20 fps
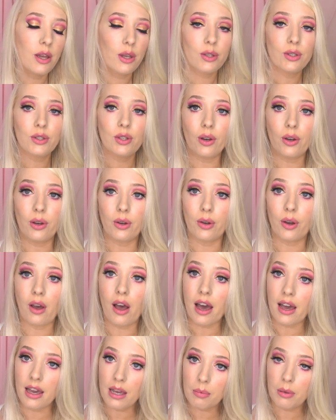
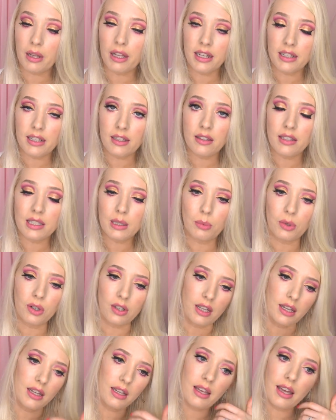So I applied it this
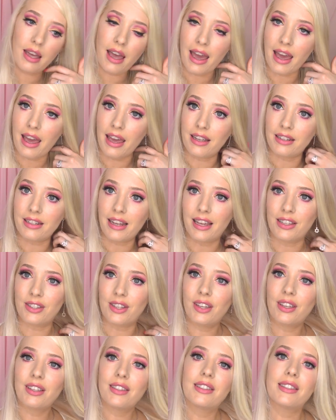morning, and as
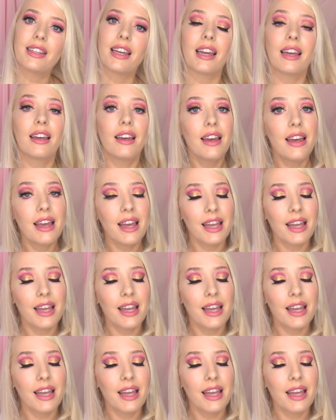you can see,